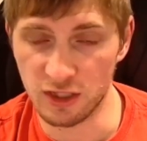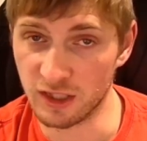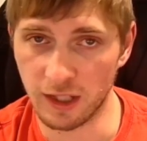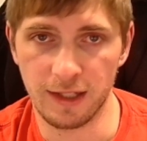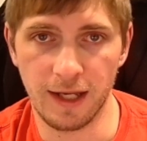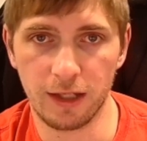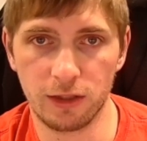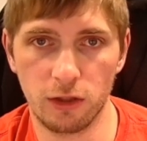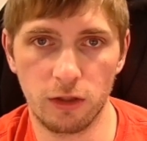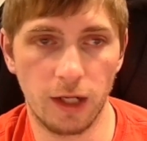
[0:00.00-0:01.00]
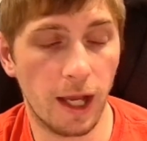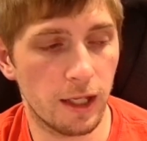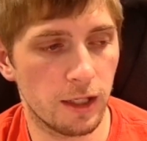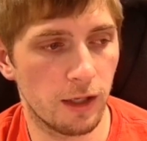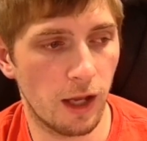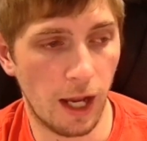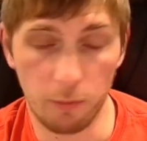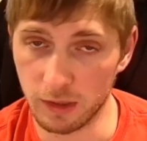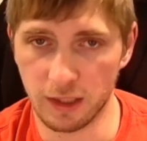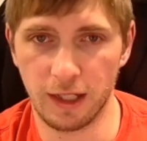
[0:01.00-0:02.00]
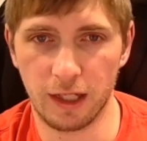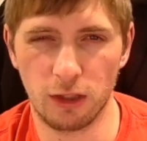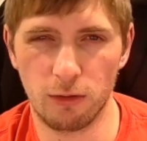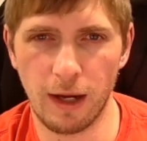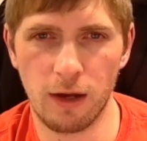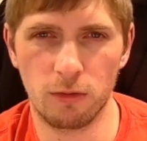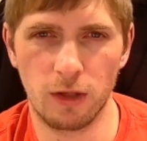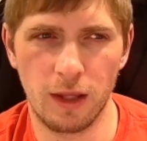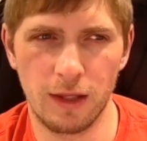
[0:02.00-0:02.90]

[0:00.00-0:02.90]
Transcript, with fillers: just a connector, and I, I went the connector route.